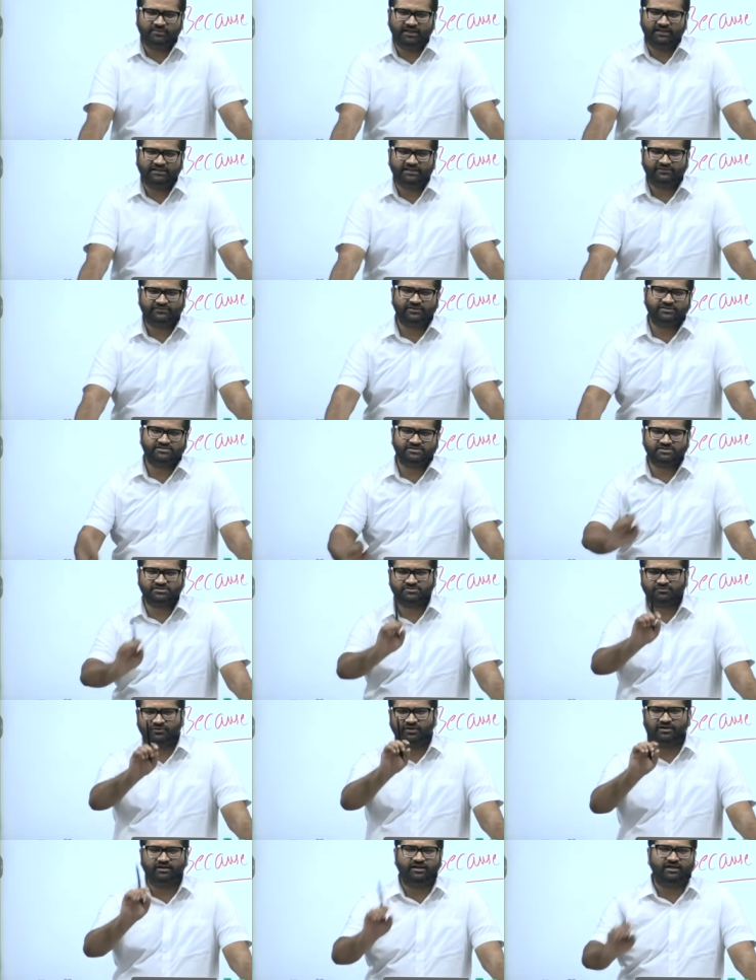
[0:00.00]
And they say just
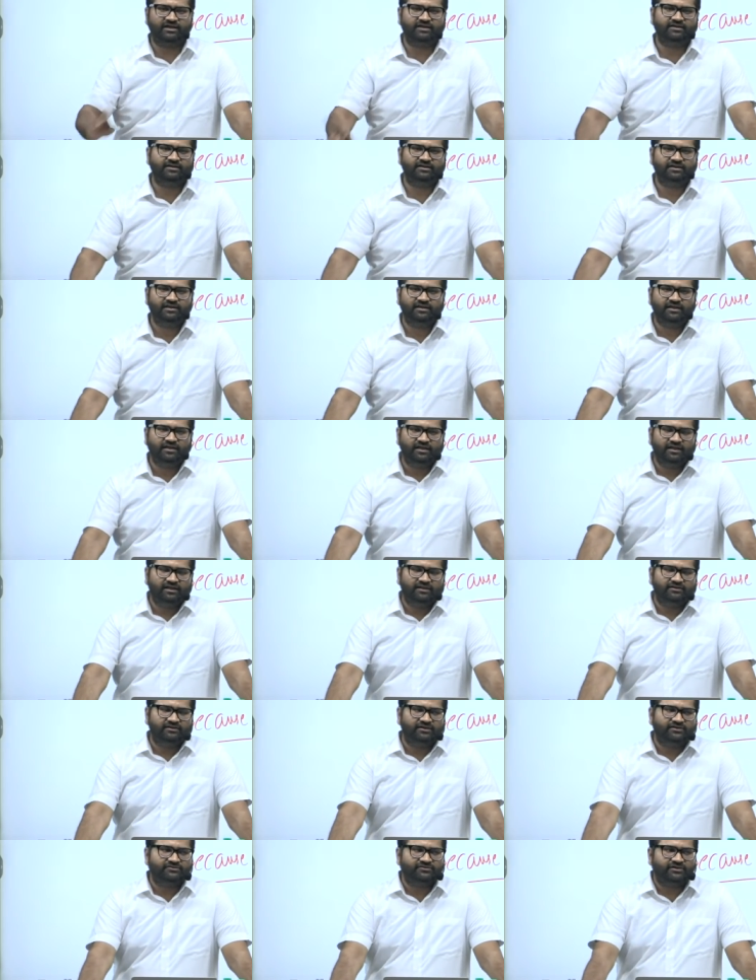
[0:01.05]
one line,
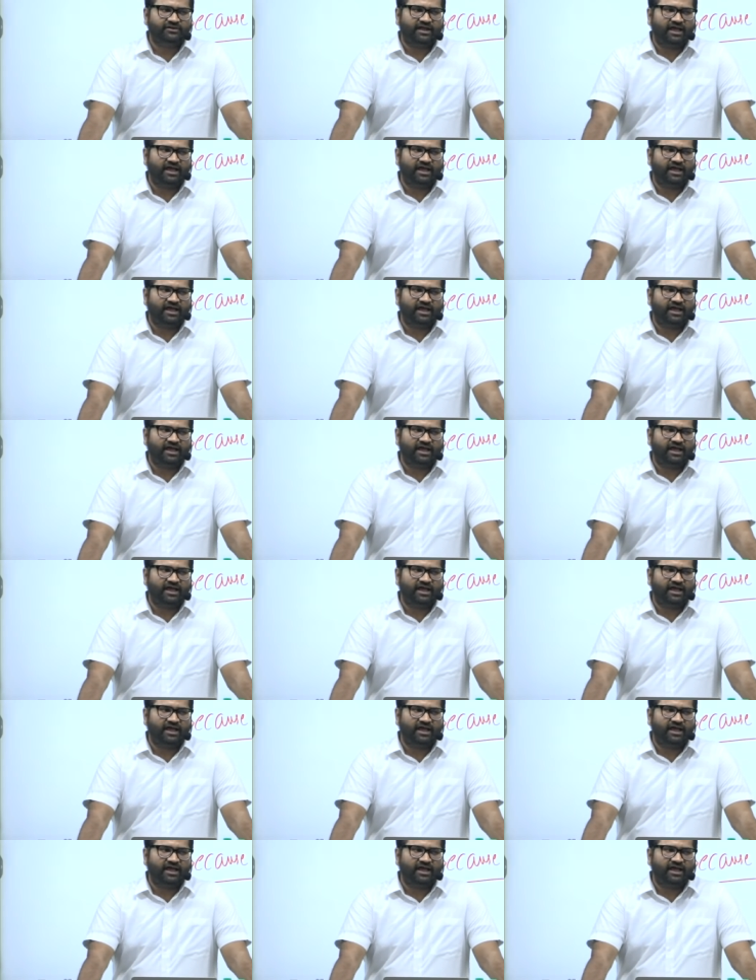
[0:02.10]
that sir,